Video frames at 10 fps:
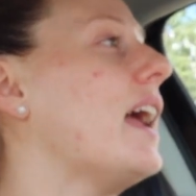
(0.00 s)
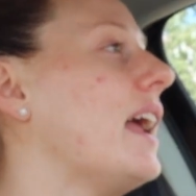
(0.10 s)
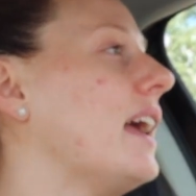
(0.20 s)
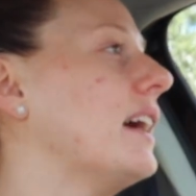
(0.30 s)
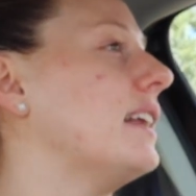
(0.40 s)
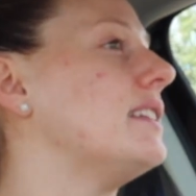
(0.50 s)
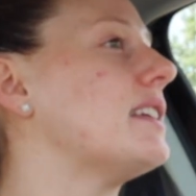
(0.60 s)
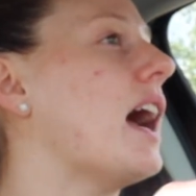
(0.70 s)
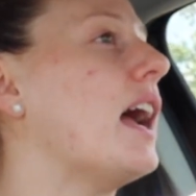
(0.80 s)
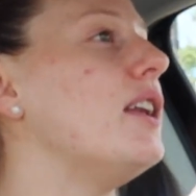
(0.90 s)

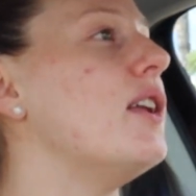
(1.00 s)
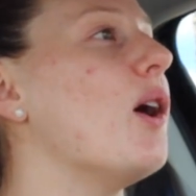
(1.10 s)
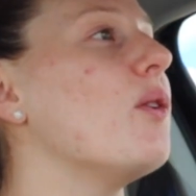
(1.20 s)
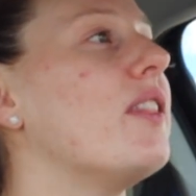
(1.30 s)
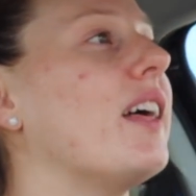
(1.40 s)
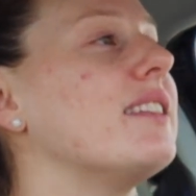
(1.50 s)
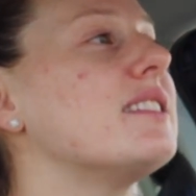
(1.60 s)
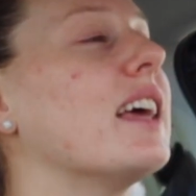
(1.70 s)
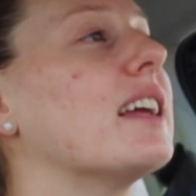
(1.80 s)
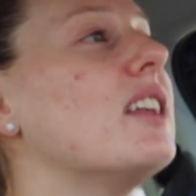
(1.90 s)
And I know that
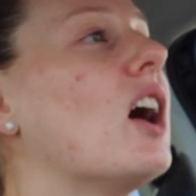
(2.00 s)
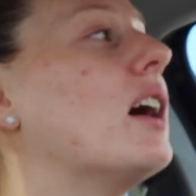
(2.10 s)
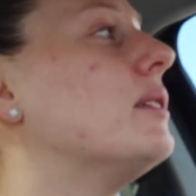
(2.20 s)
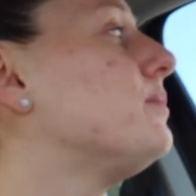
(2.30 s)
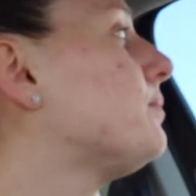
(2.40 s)
that's like not